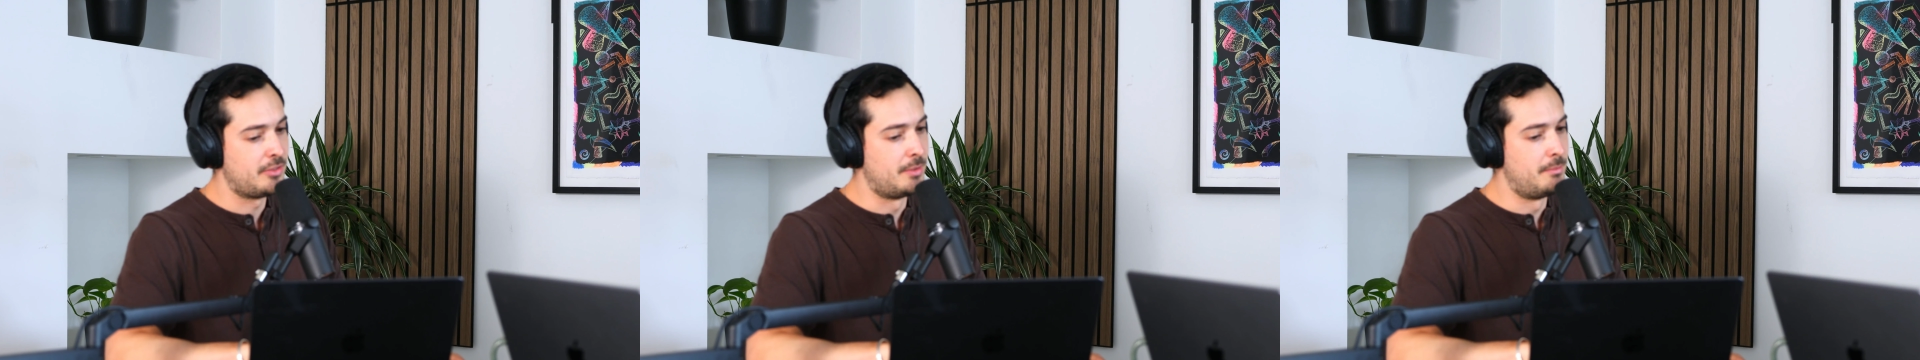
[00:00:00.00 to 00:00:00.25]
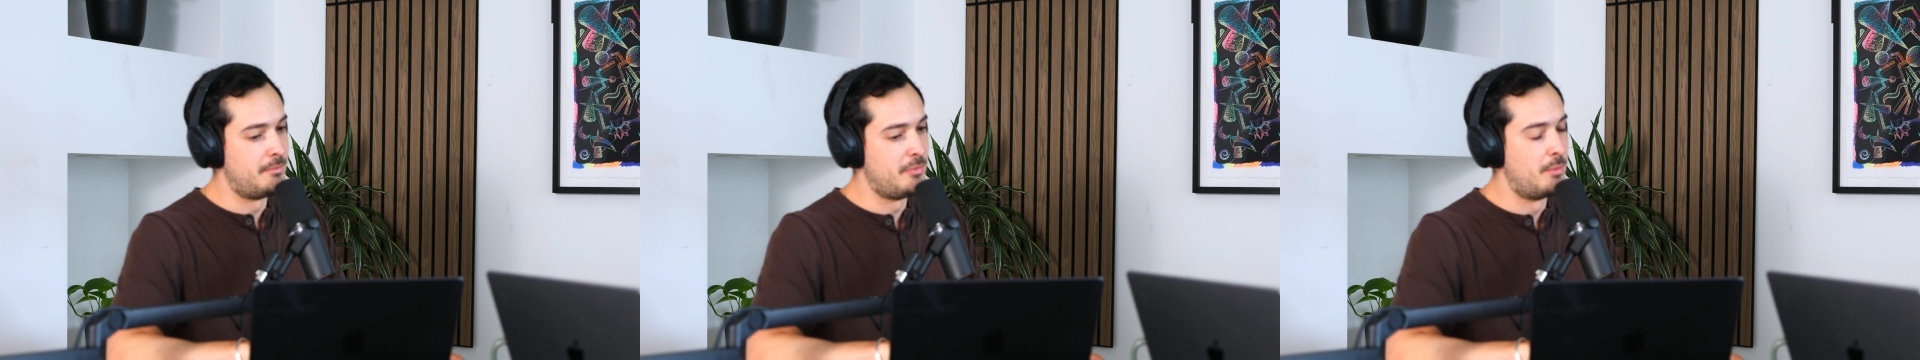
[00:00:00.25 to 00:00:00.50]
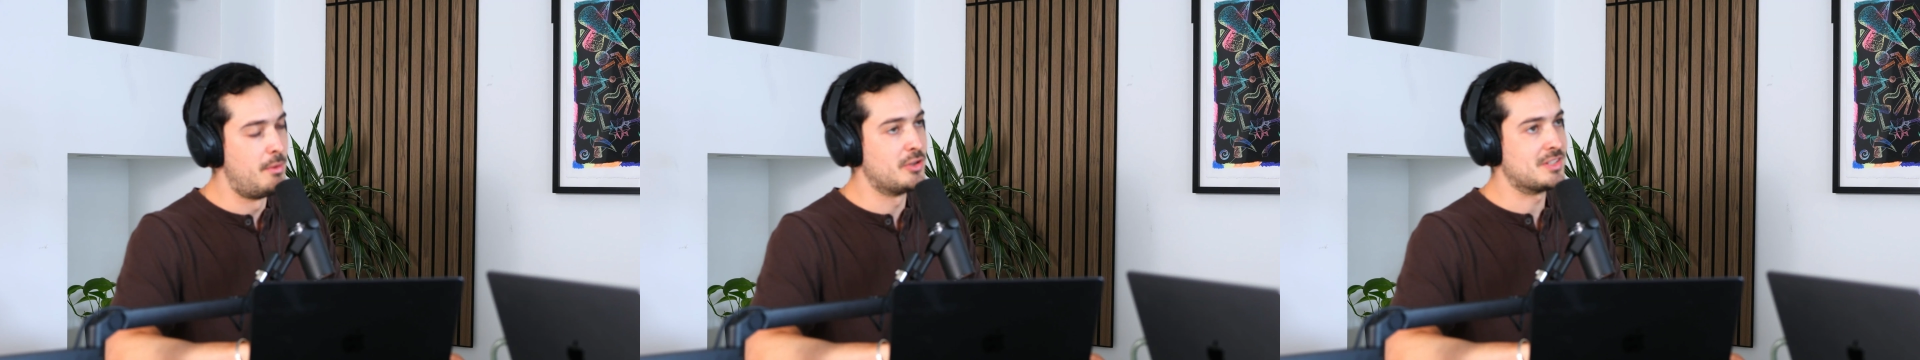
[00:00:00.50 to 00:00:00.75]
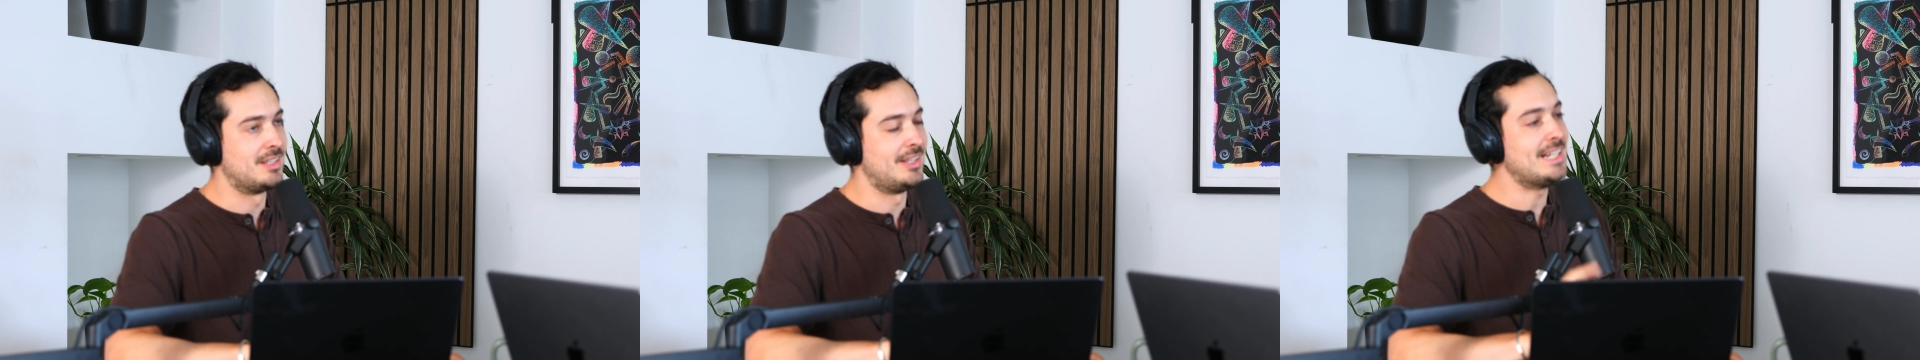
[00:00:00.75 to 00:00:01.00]
the
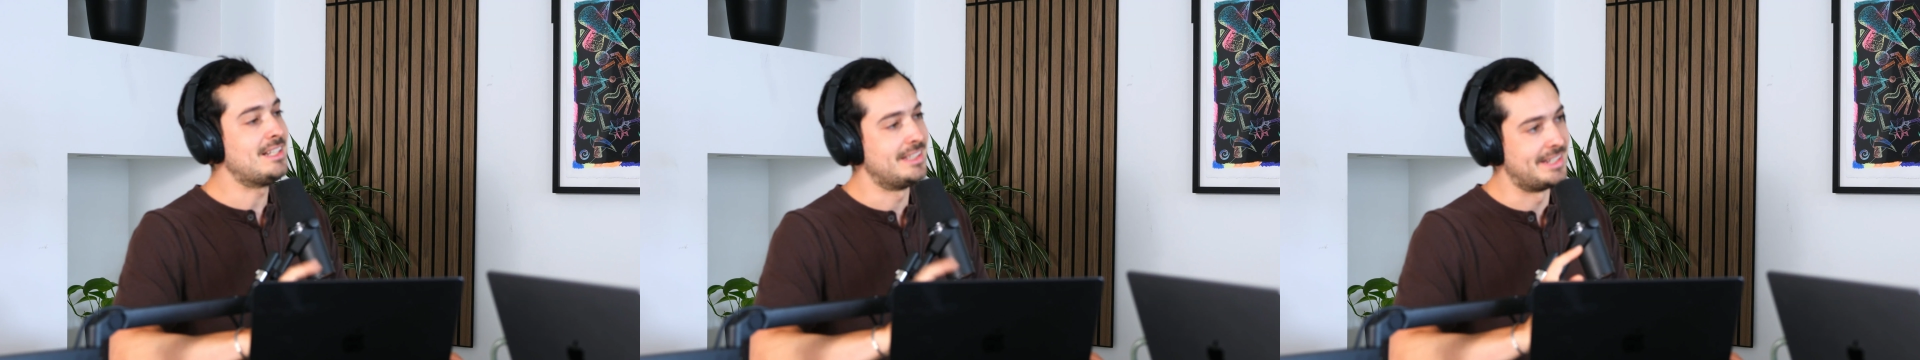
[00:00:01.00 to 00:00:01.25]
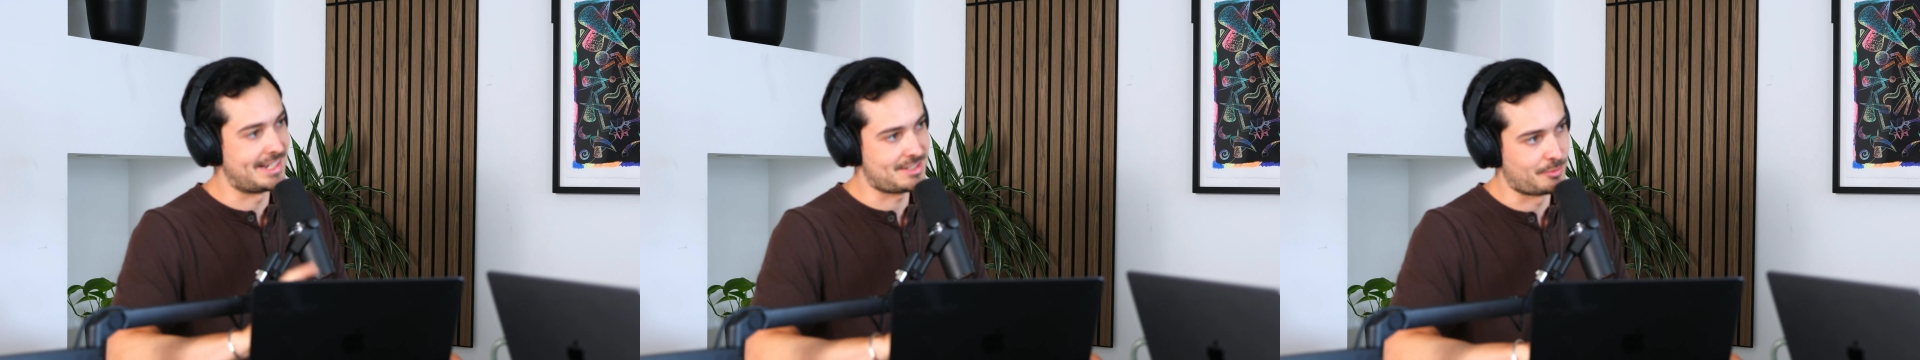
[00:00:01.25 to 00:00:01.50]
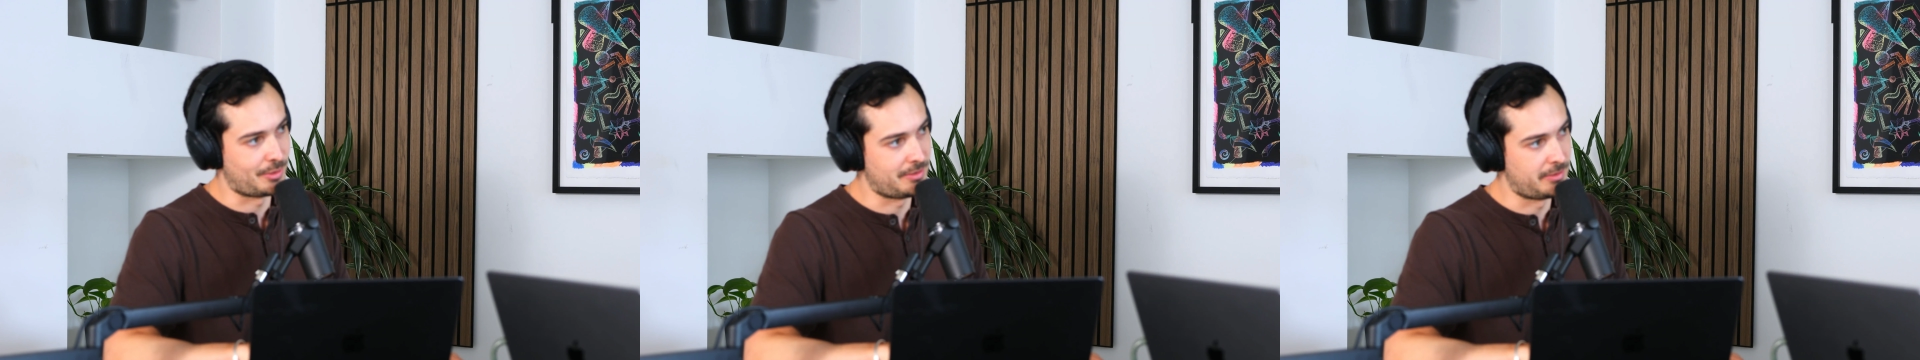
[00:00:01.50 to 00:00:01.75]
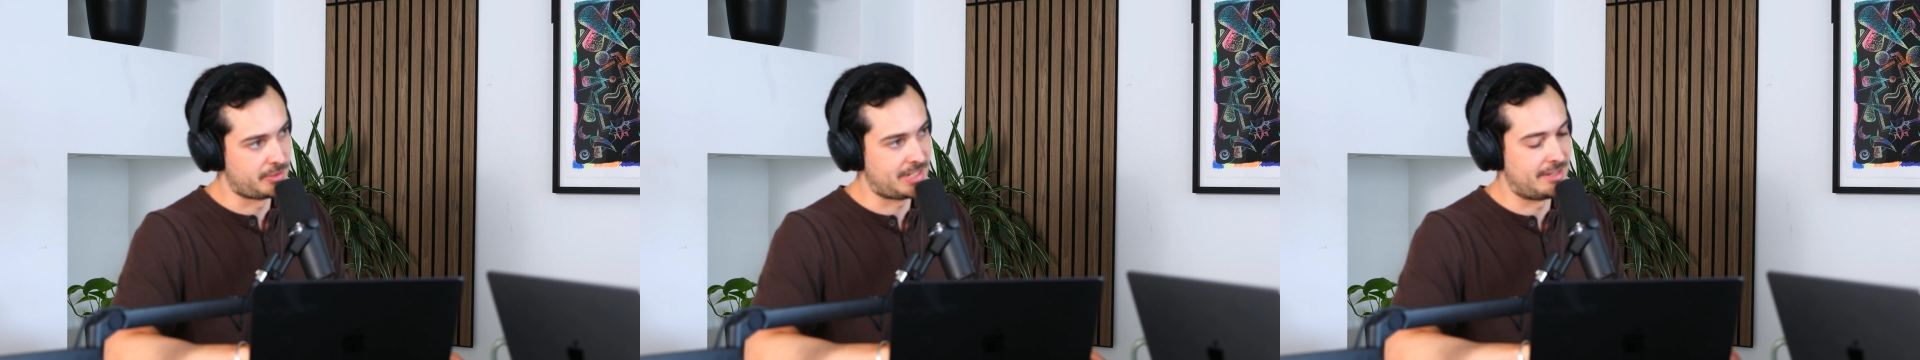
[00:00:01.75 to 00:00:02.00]
most likely next
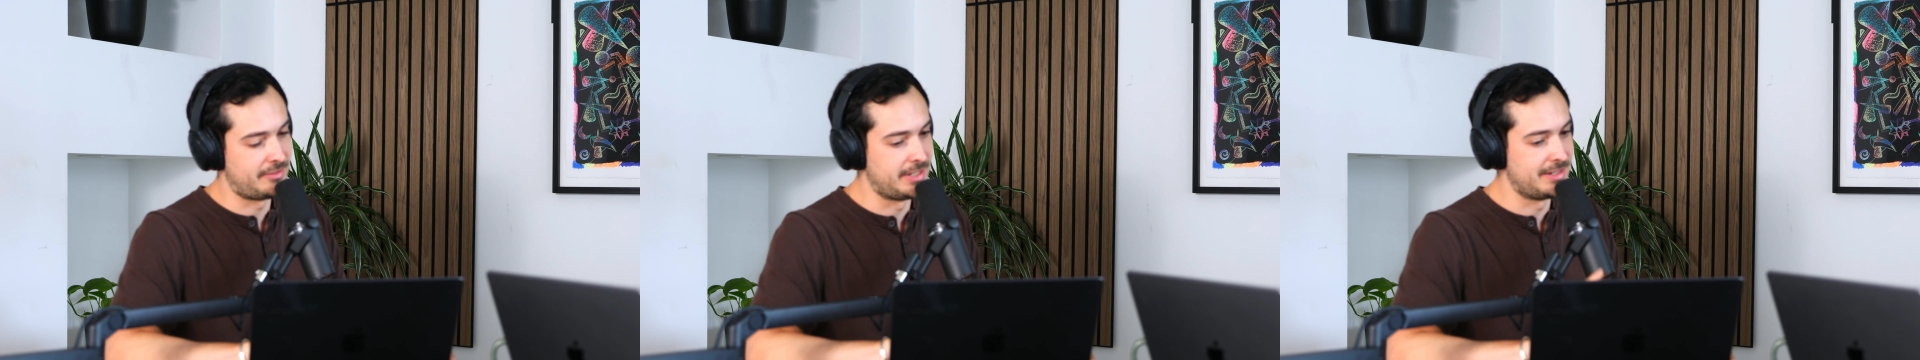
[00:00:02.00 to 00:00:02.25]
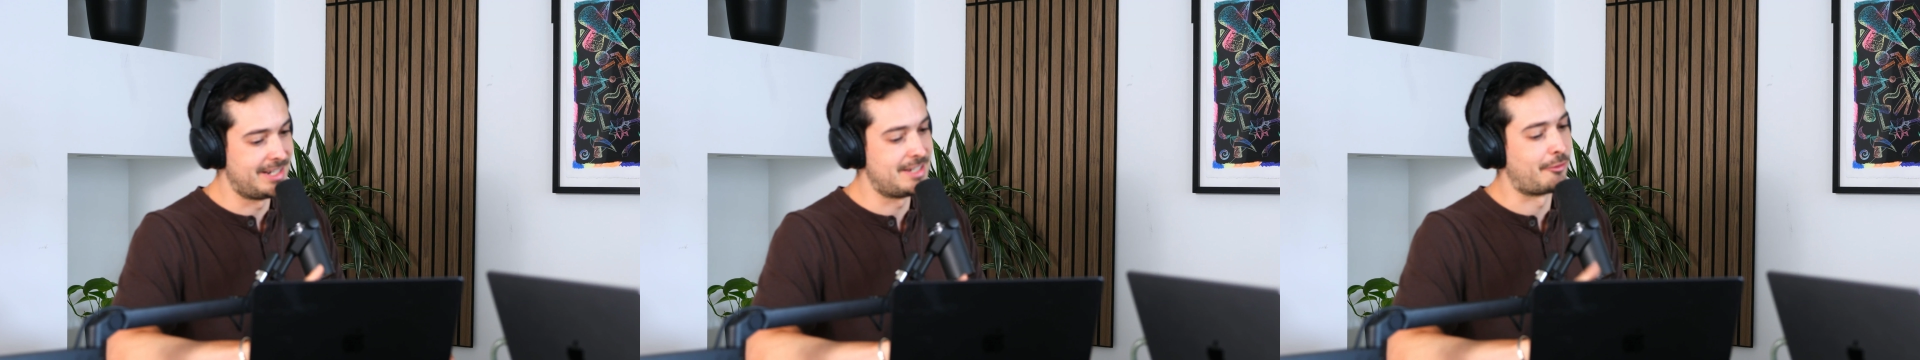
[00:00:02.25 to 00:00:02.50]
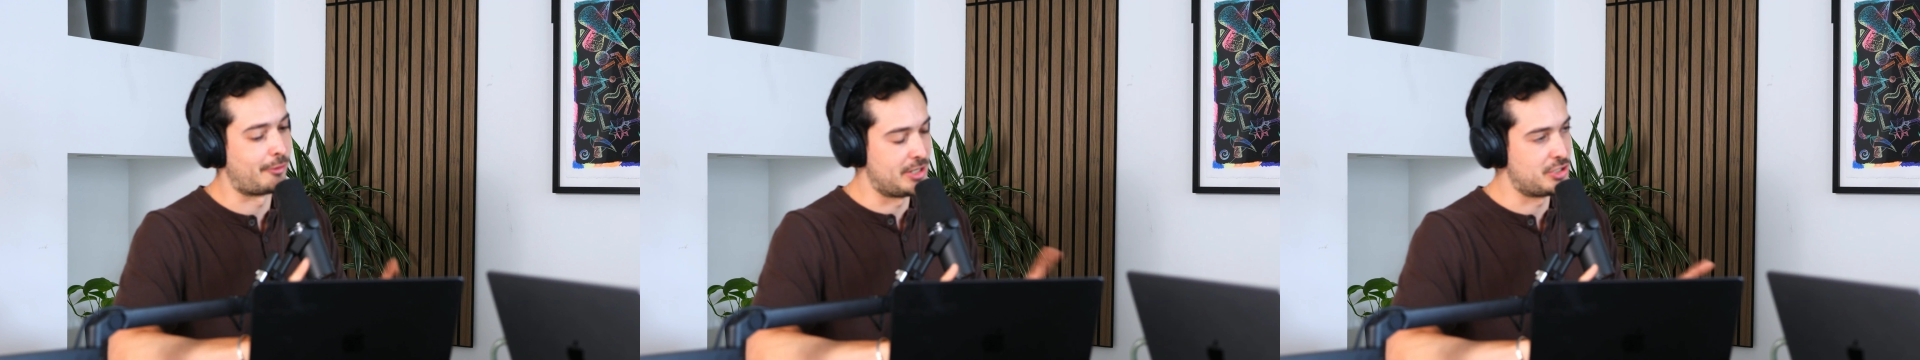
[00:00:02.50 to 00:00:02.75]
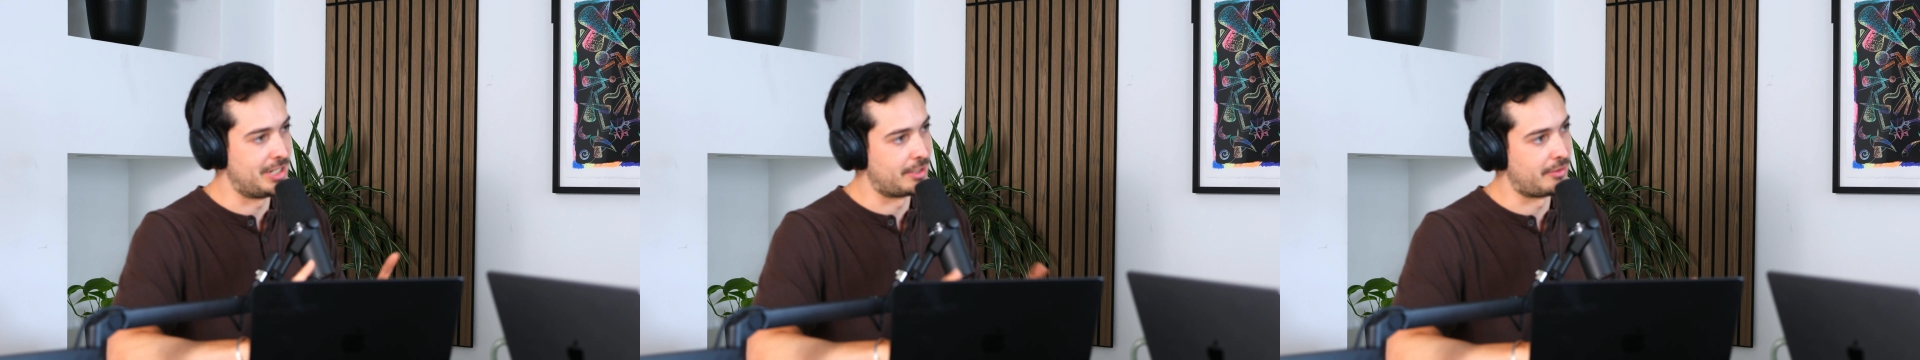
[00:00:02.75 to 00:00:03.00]
word. There's kind of a
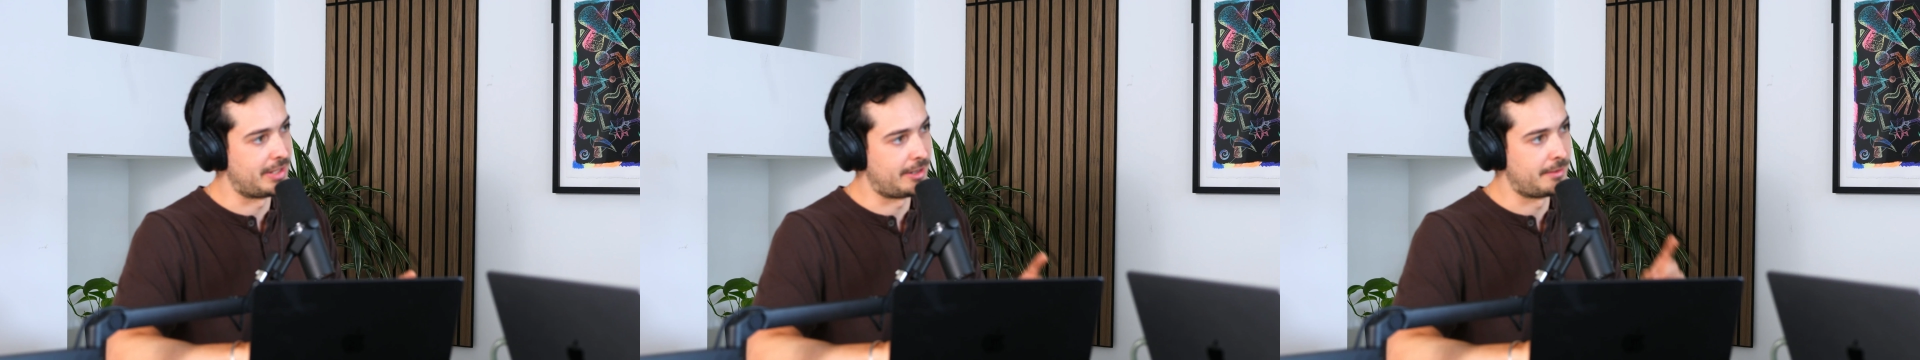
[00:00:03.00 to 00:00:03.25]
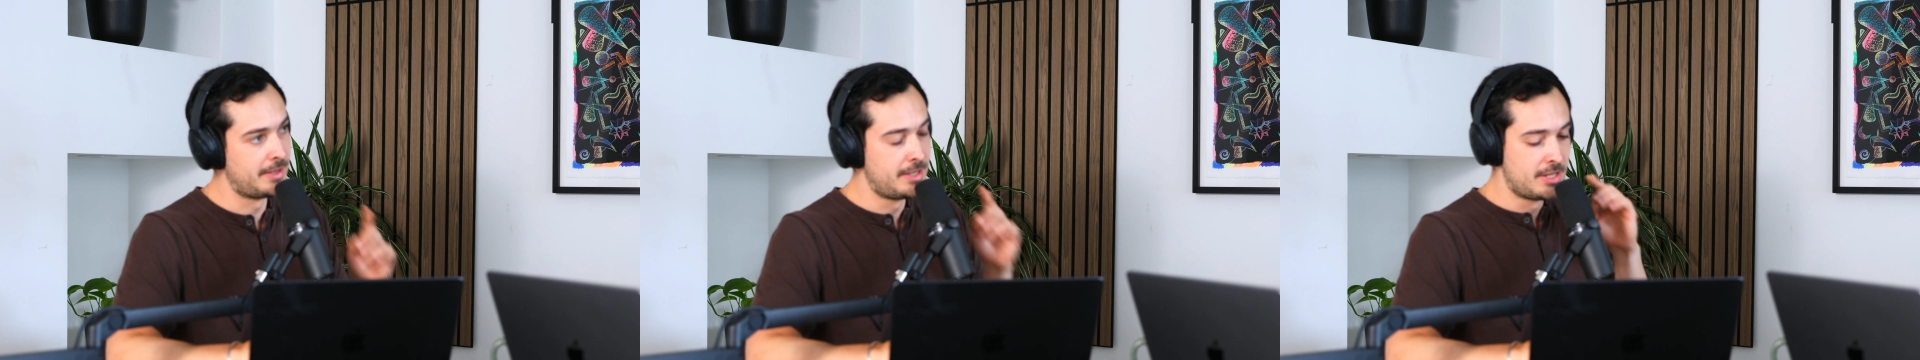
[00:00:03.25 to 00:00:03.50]
differentiator there.